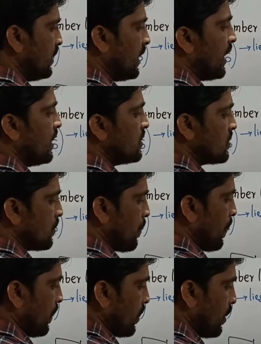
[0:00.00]
That
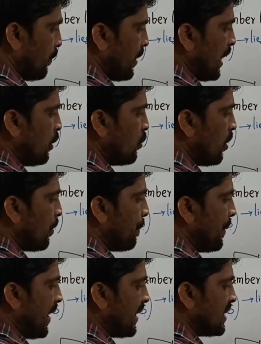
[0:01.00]
is, the value of
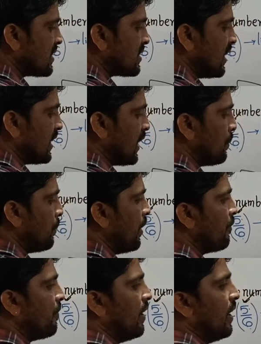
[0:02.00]
minus 13
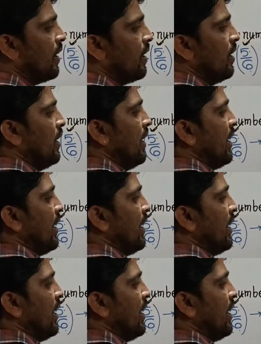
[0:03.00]
by 5